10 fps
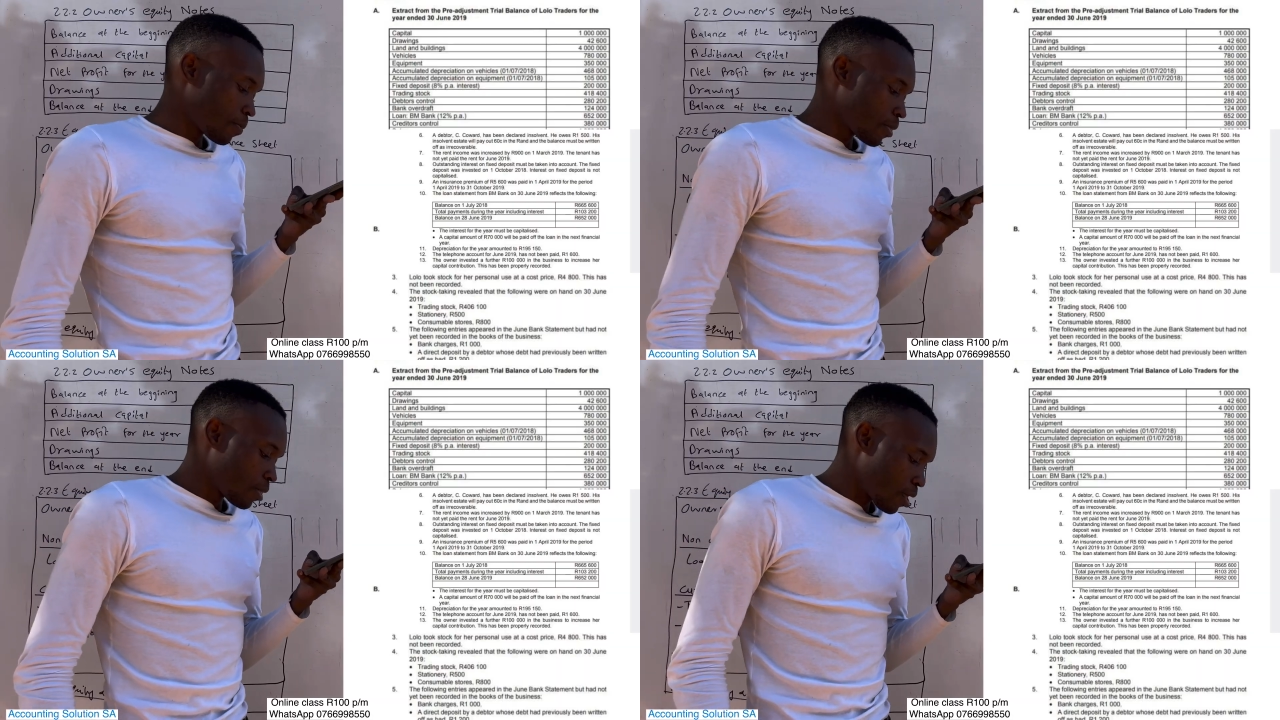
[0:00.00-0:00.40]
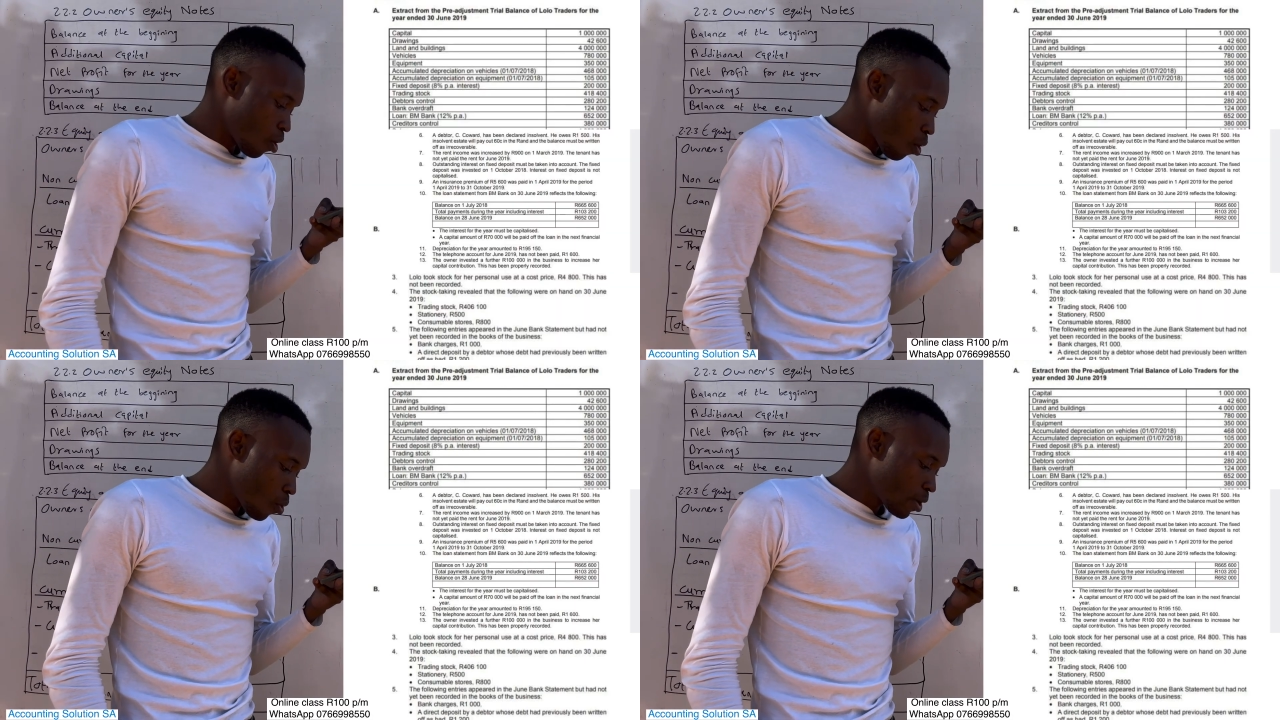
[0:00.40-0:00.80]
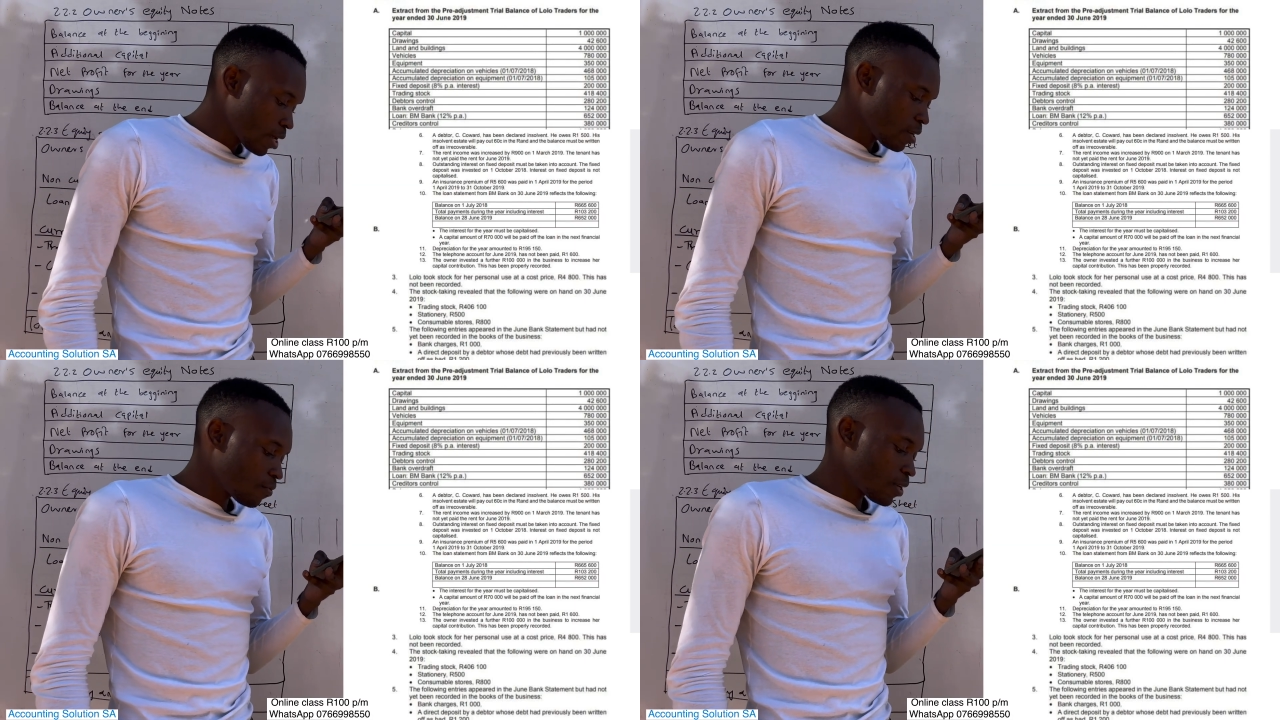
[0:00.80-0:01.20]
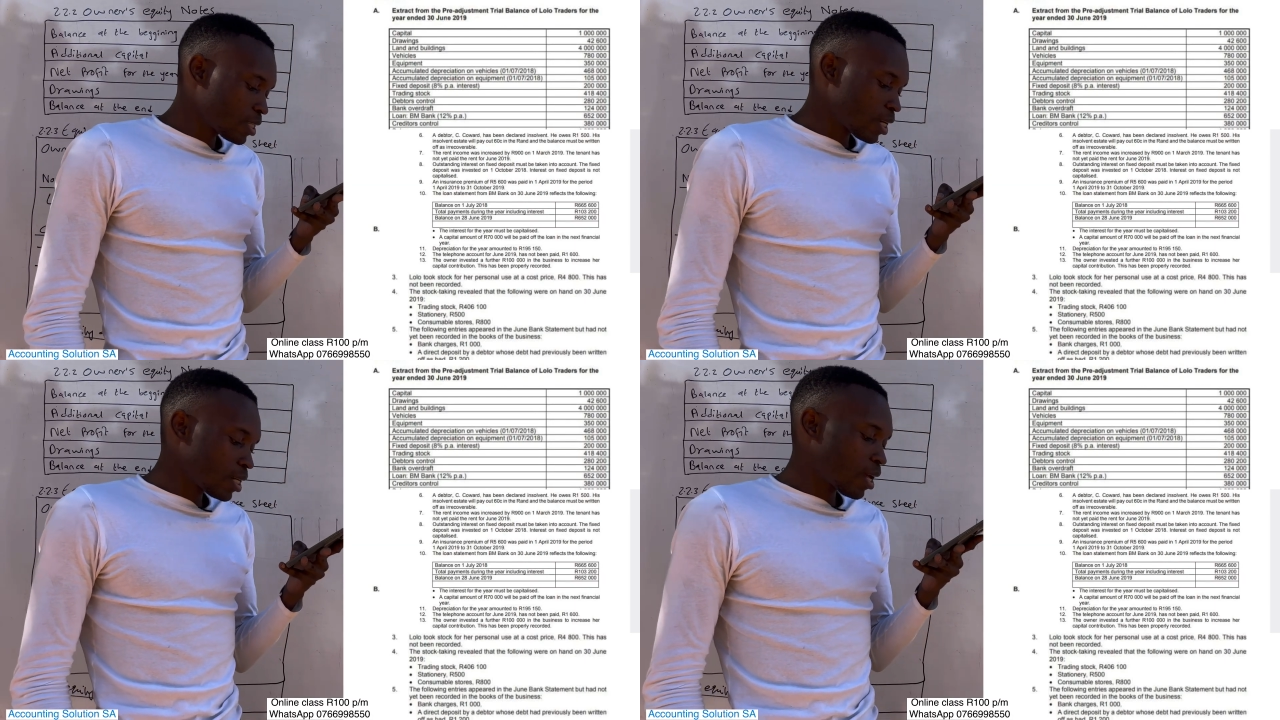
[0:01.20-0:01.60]
The owner
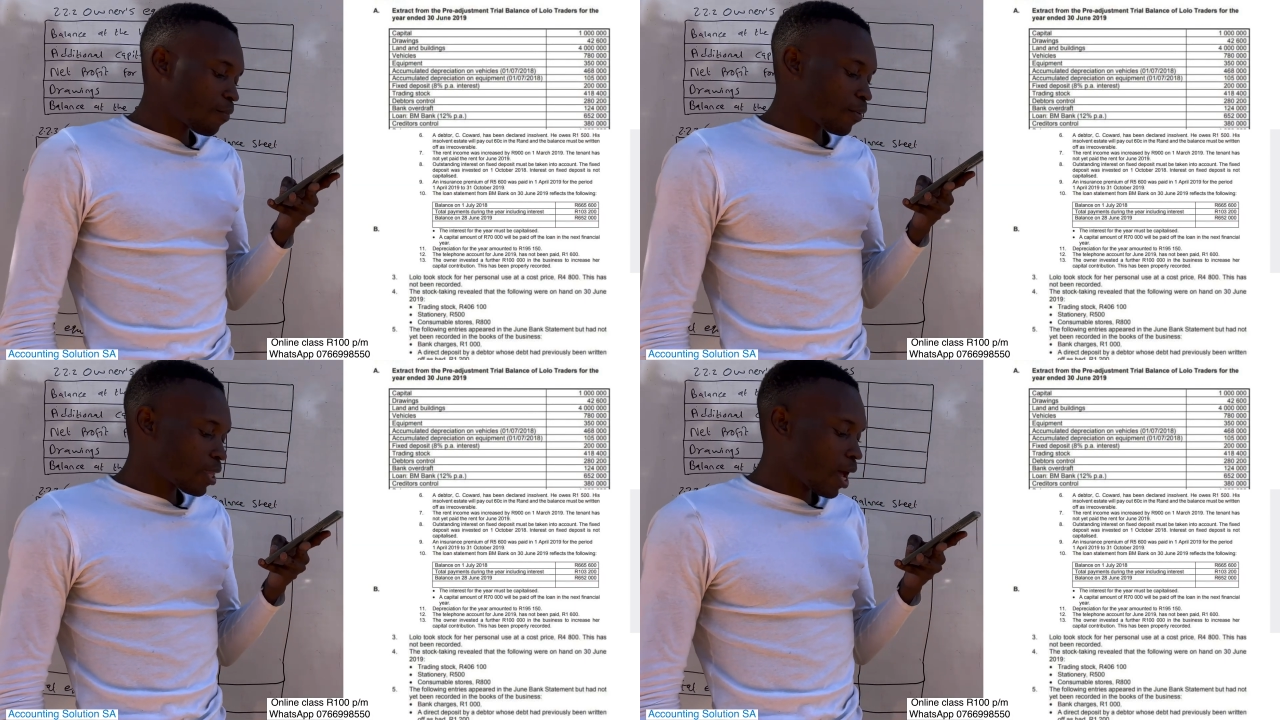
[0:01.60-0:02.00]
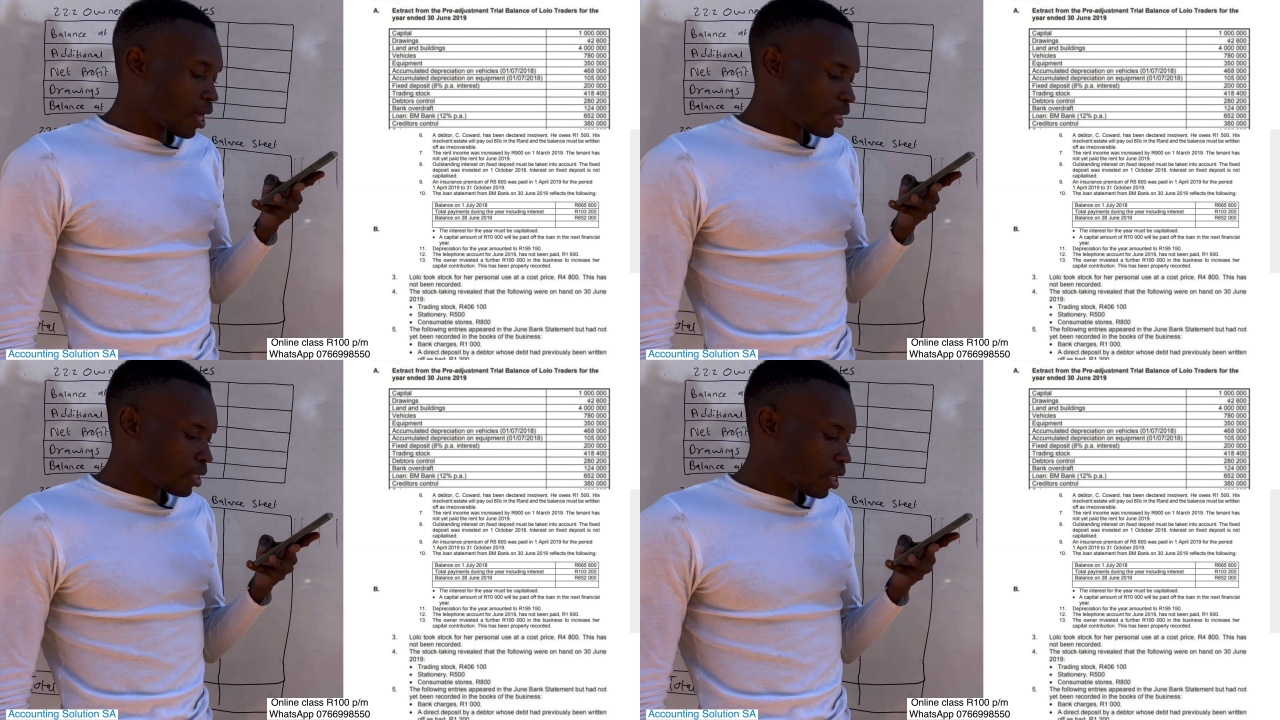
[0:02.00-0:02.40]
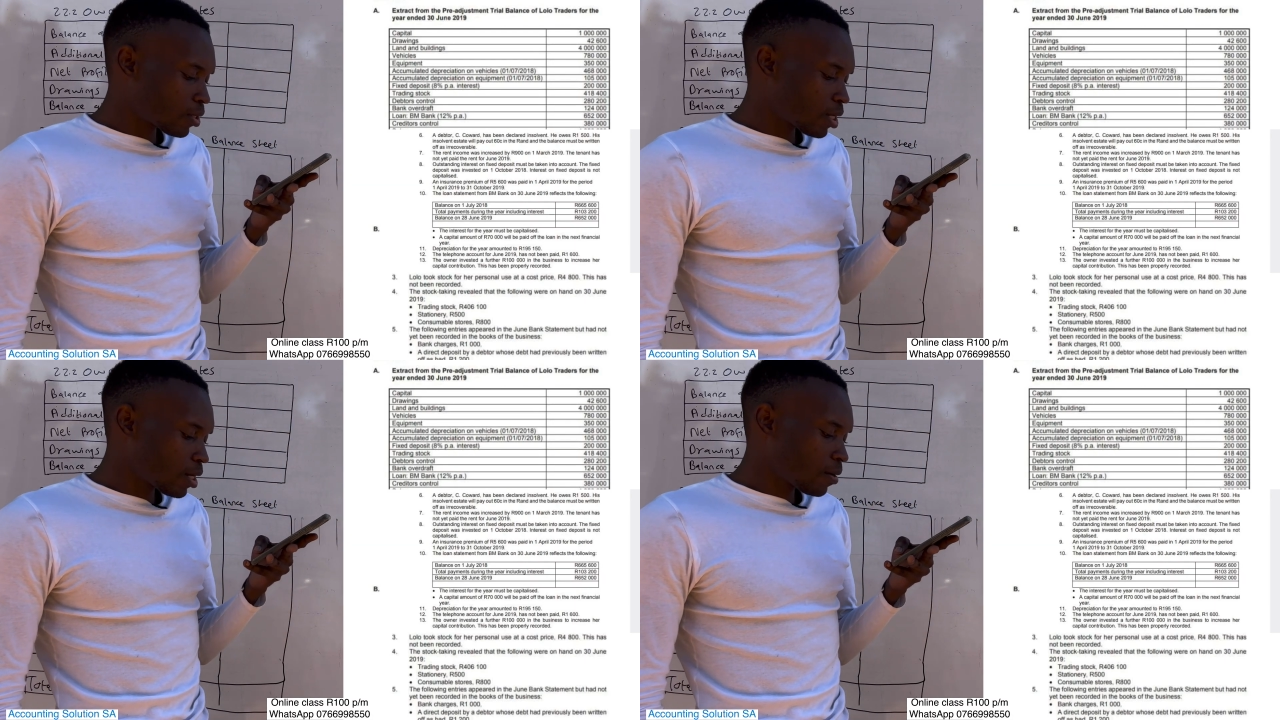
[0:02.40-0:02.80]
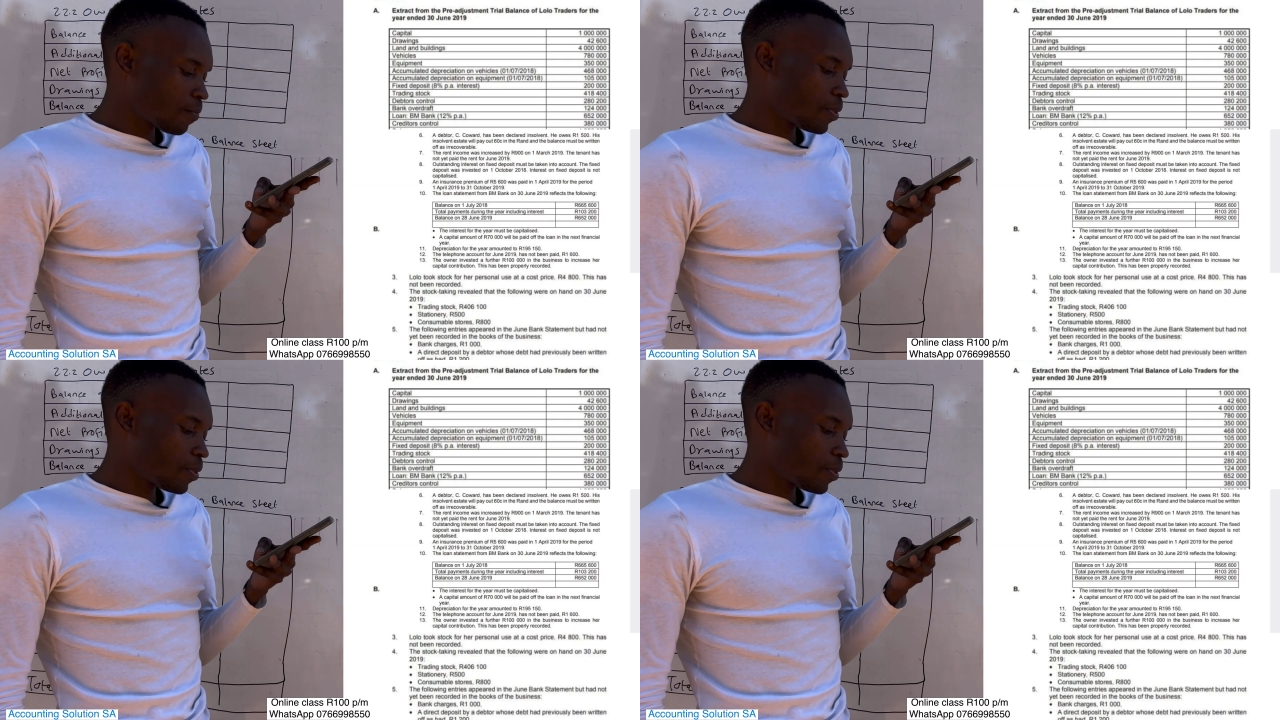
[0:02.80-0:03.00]
invested a further 100,000